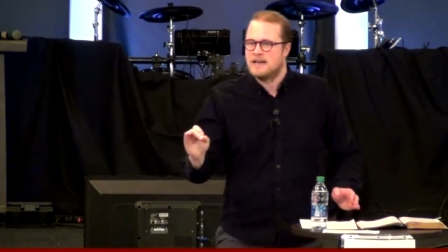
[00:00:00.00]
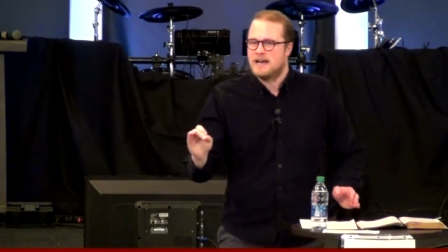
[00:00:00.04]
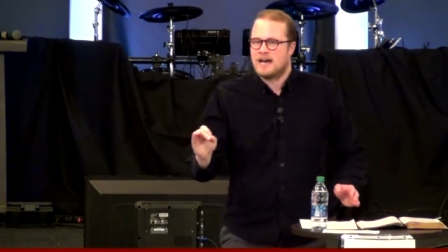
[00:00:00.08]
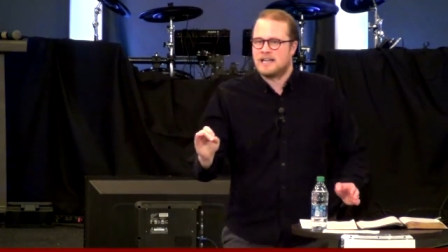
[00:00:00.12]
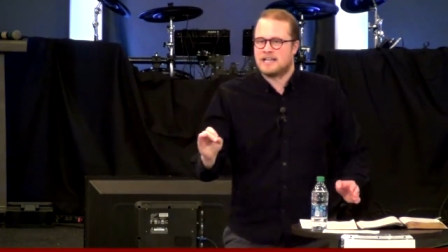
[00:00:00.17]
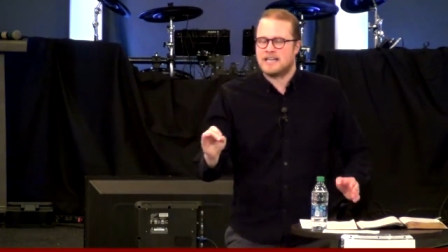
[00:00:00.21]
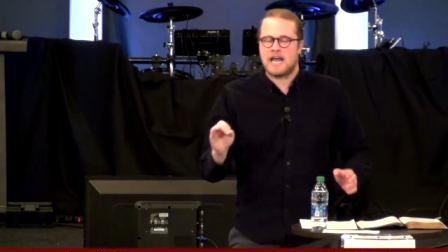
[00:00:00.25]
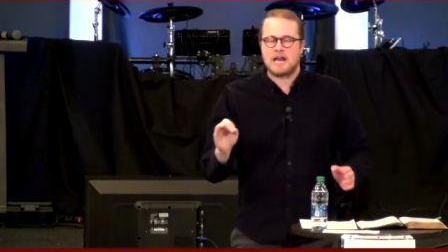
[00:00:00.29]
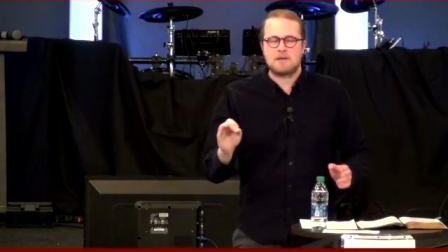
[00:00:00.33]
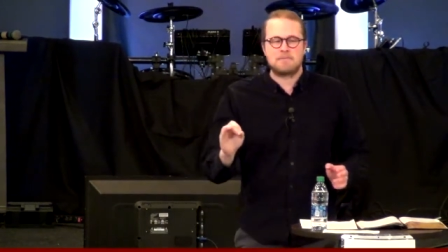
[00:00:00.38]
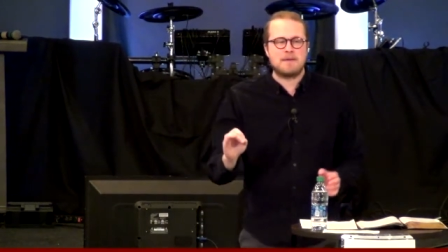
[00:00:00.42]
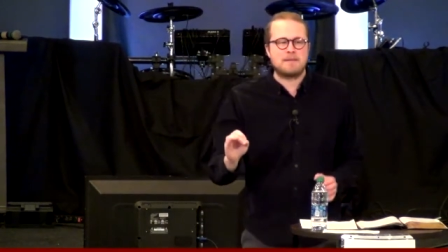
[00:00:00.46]
A
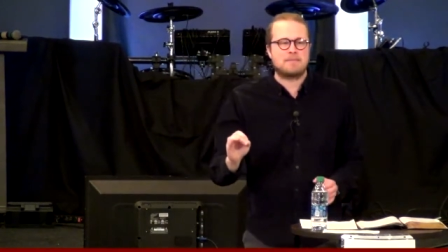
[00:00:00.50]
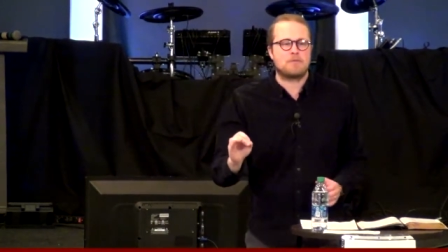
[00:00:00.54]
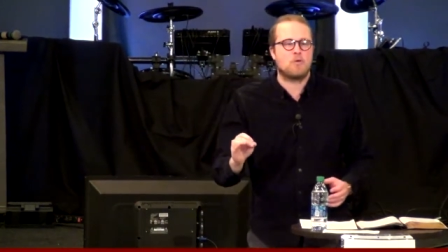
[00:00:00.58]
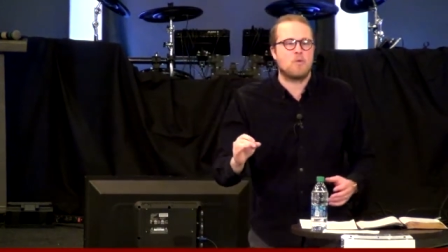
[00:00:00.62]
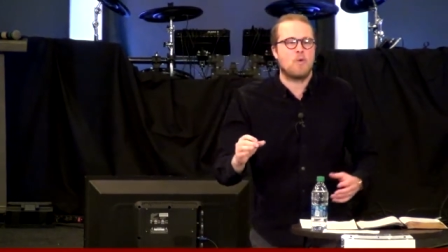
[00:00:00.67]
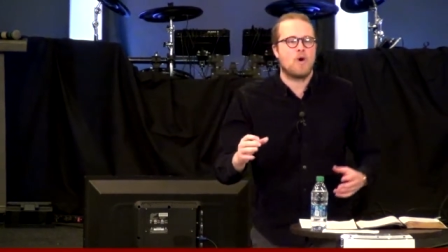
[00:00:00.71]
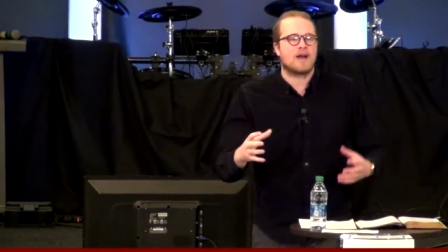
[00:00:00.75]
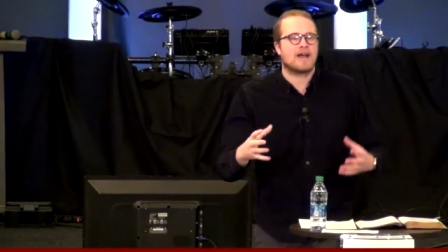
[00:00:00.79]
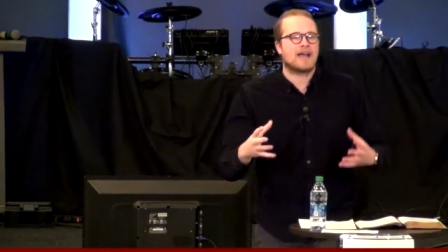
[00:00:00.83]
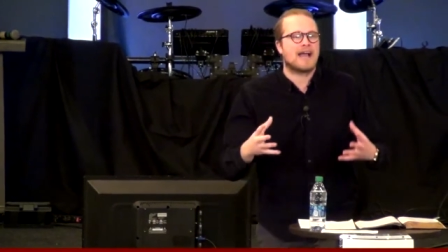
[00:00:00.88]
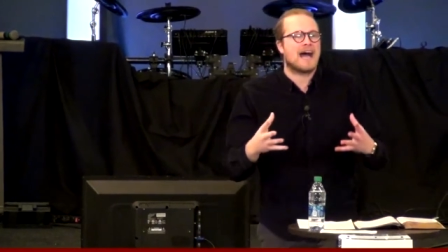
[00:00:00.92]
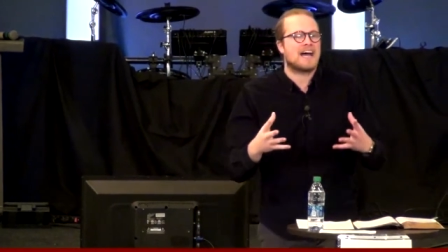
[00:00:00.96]
lot of people
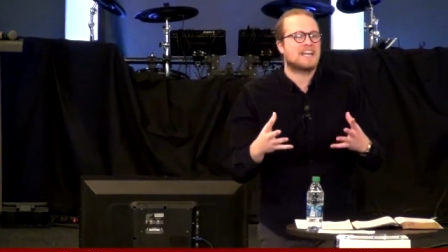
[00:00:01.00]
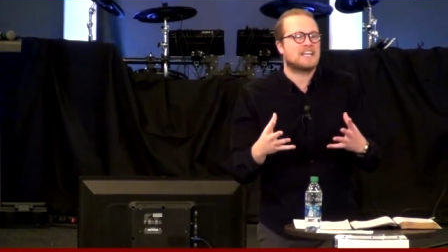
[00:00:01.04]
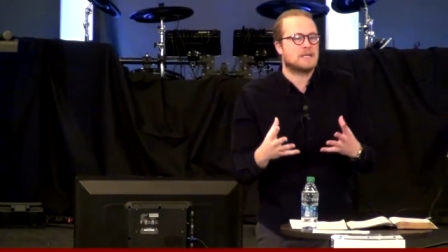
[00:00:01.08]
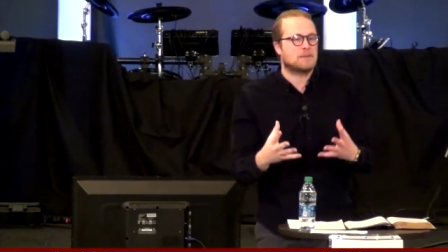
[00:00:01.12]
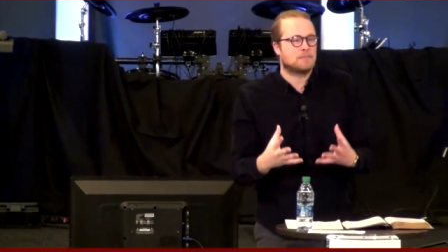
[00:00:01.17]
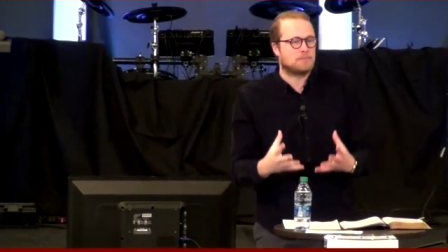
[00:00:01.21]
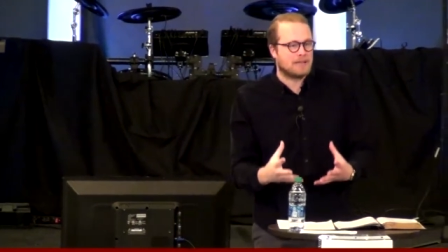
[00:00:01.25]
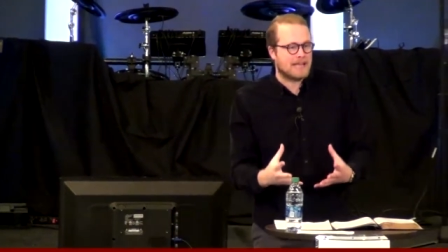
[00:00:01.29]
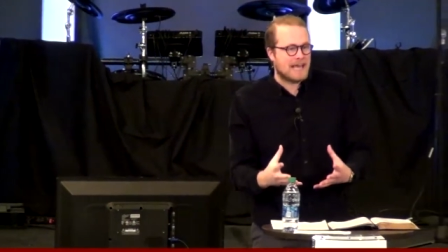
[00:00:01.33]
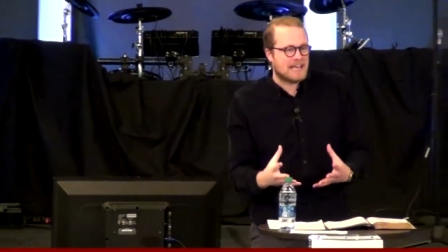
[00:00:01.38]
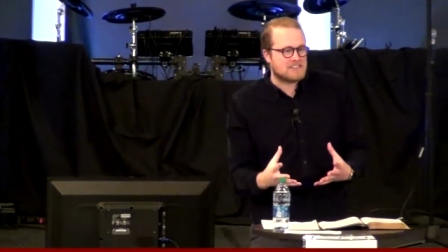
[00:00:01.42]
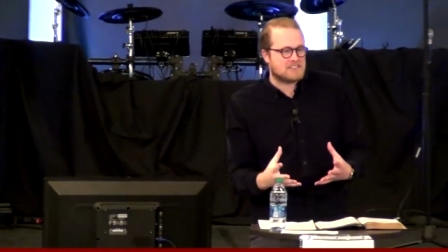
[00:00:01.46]
want God to
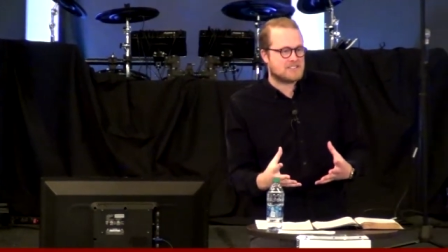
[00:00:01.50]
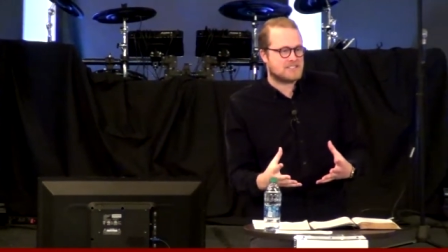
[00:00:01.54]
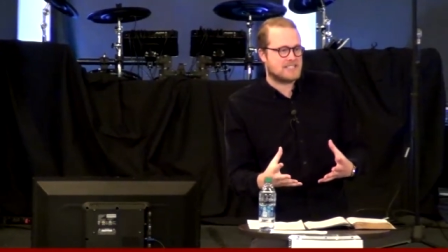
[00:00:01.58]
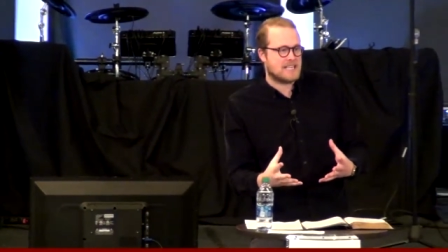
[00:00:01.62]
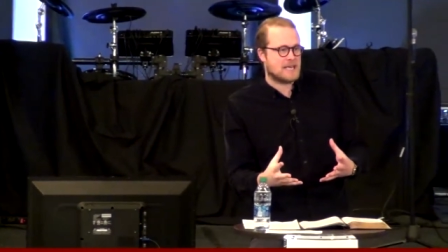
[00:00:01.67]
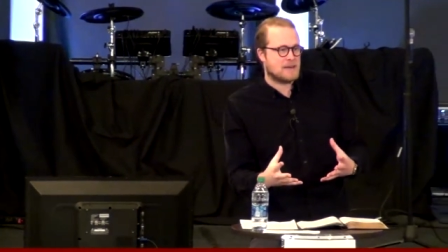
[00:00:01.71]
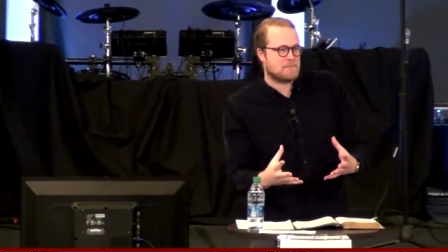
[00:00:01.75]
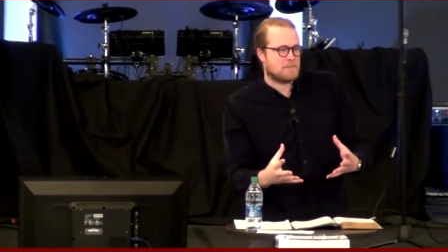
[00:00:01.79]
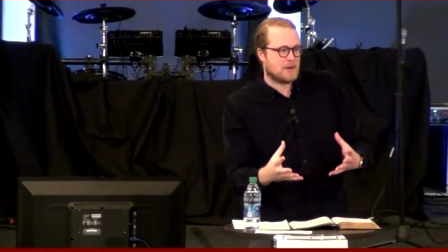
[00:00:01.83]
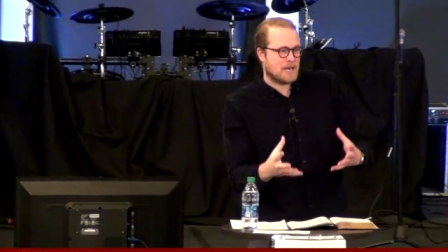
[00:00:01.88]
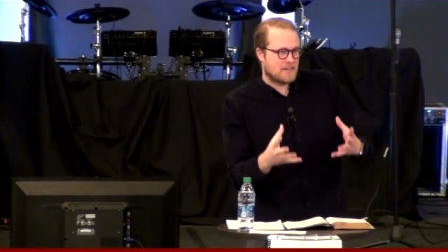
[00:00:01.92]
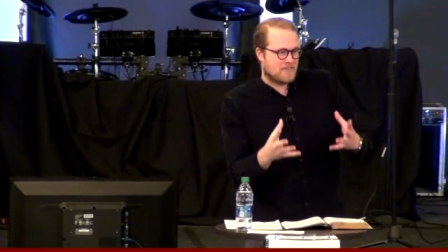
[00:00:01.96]
bless
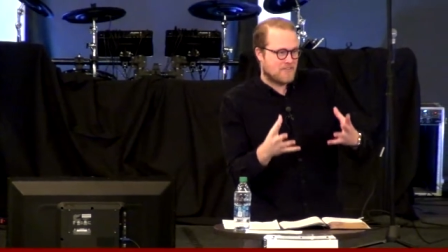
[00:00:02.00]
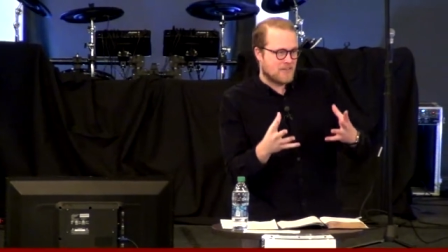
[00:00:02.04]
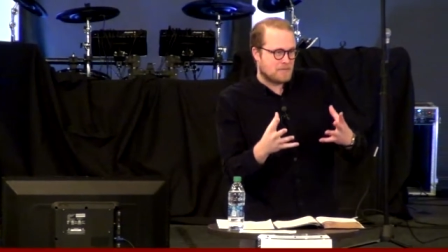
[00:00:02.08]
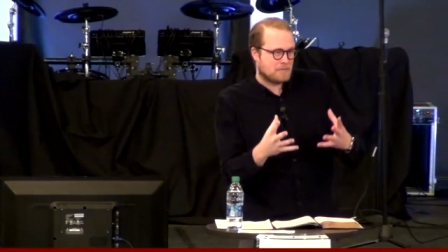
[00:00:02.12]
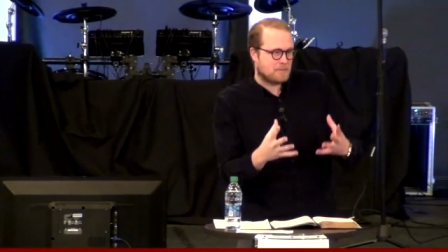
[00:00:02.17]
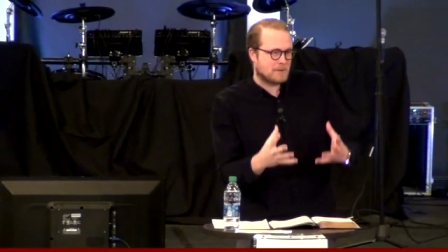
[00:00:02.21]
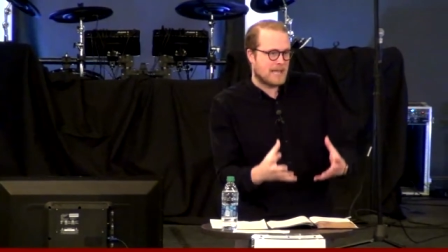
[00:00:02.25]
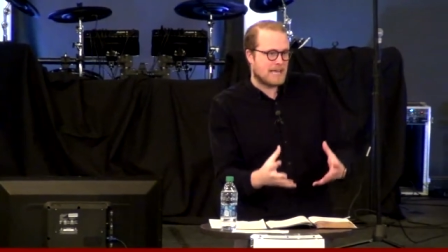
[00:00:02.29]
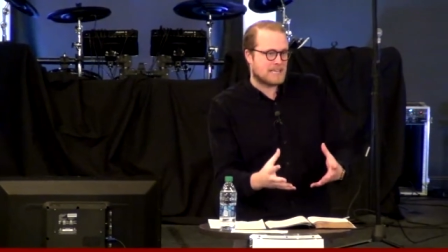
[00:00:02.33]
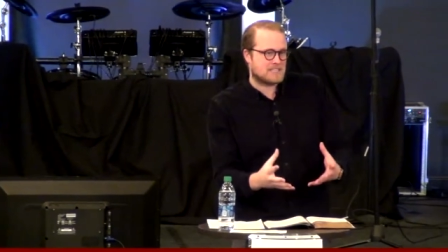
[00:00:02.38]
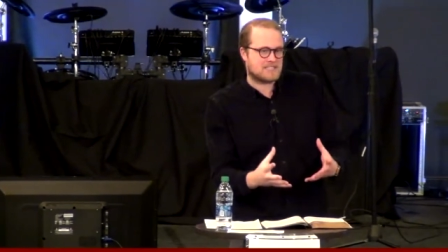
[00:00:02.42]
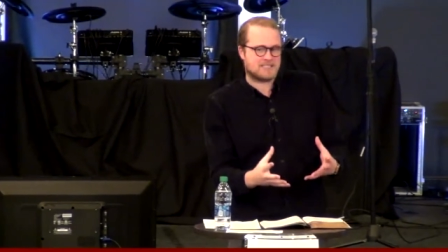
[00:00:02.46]
them, but if He
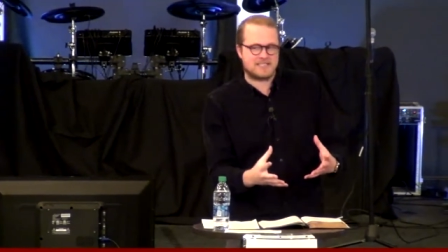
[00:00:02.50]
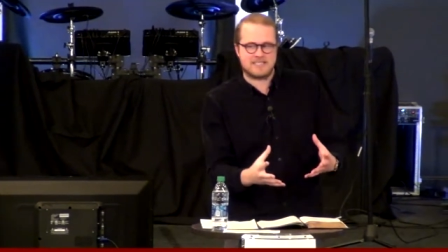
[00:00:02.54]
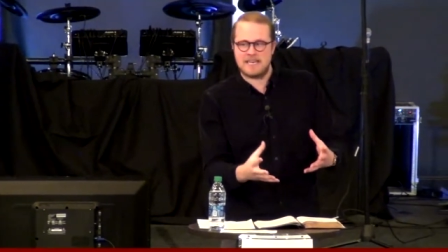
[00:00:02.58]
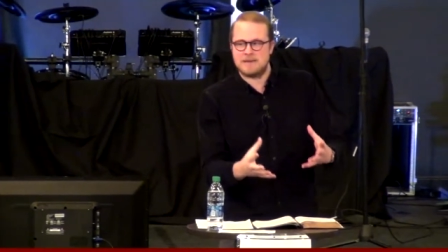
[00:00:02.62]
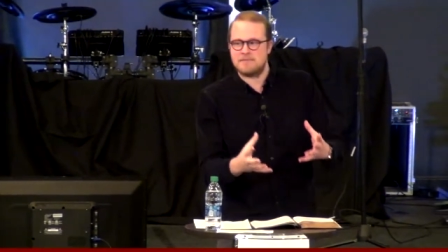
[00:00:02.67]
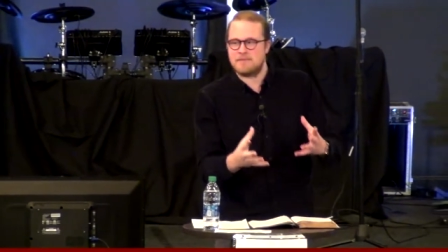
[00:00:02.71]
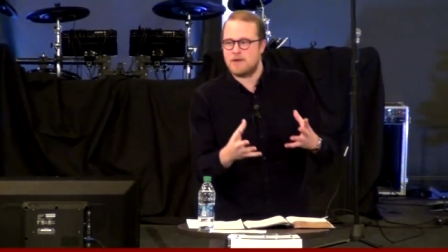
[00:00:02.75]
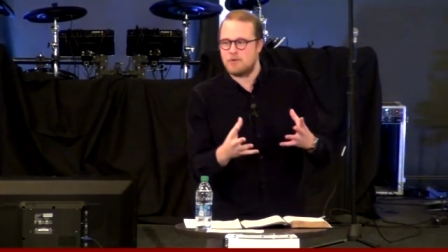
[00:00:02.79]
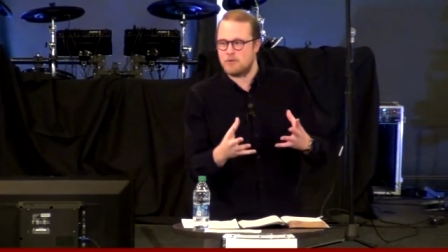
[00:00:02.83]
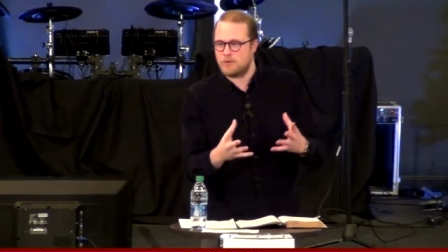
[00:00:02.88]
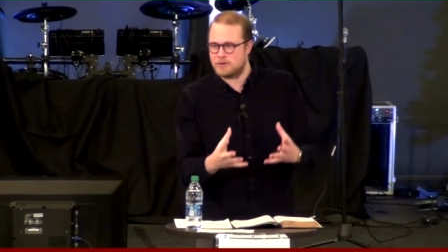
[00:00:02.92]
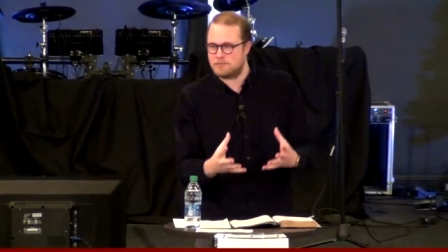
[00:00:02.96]
blessed
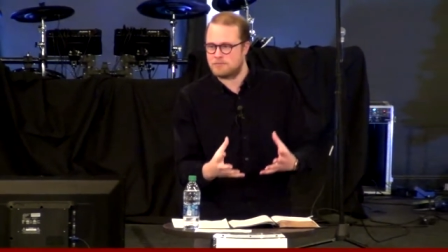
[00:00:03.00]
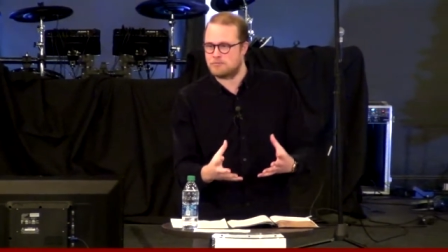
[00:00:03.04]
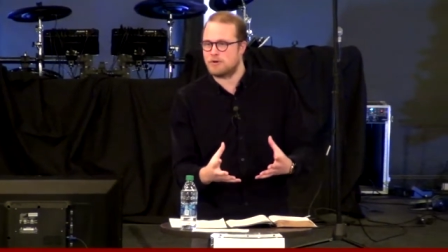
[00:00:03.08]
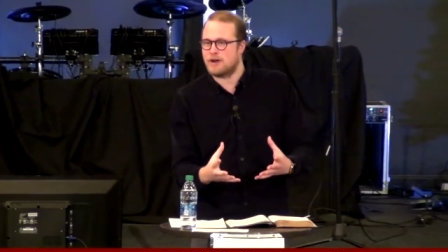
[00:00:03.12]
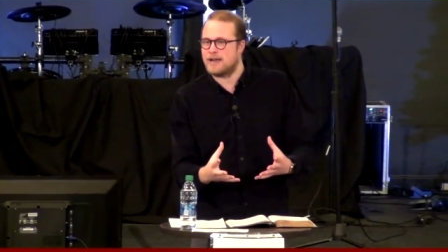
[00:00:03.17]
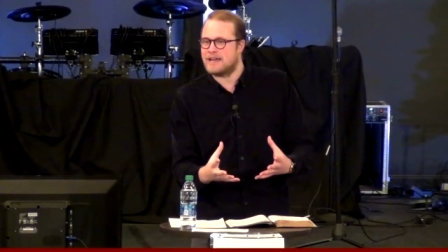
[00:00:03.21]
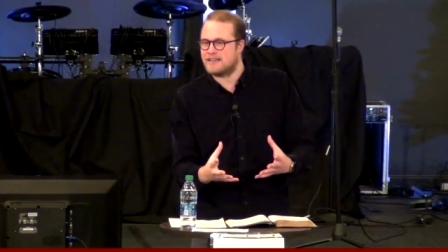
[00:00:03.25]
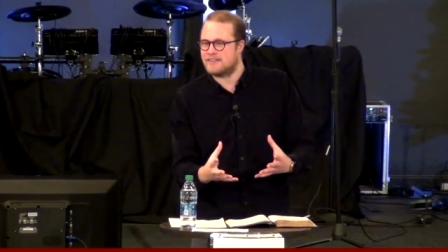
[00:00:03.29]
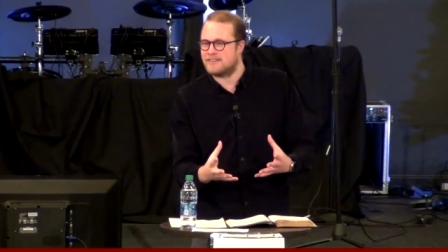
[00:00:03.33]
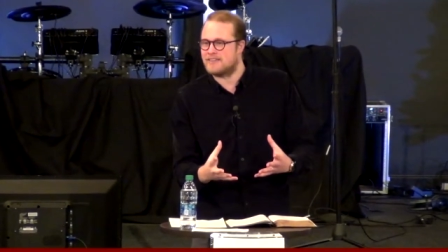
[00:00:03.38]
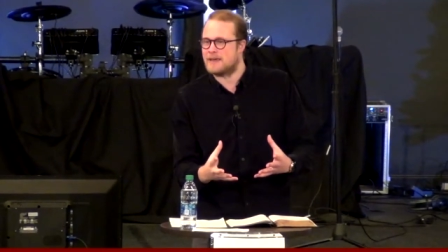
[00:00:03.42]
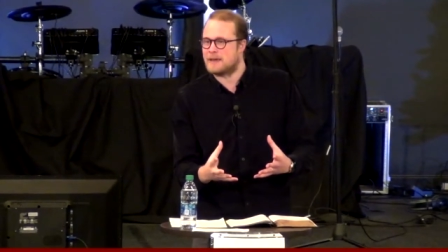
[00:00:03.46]
them, it would
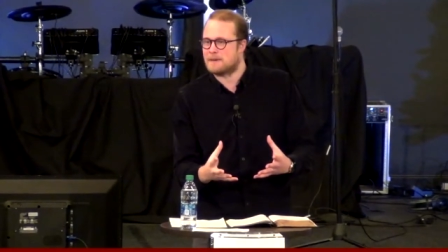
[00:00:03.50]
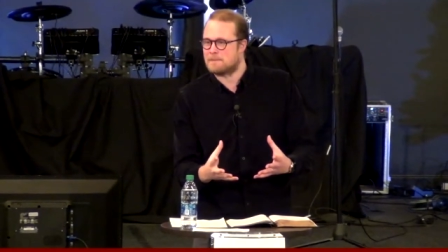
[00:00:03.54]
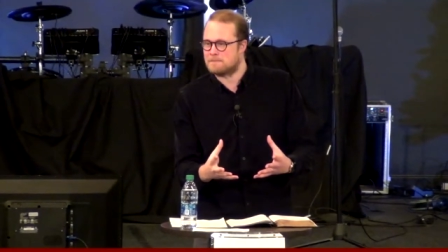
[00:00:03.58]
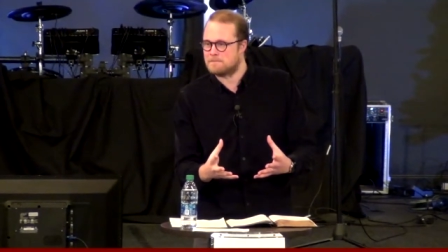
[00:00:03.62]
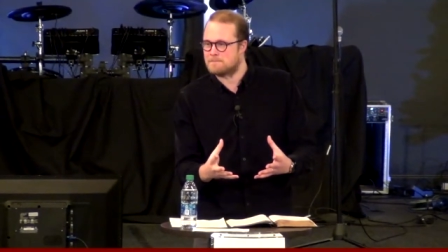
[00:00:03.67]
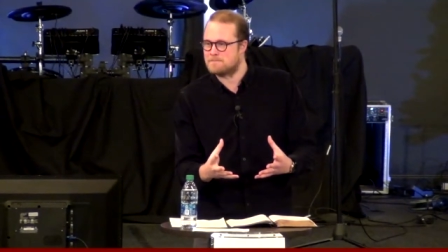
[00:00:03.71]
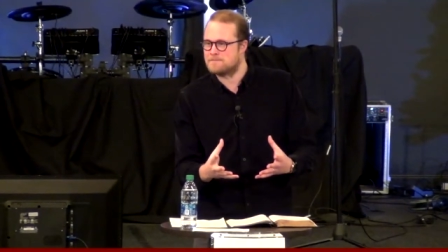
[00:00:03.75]
break them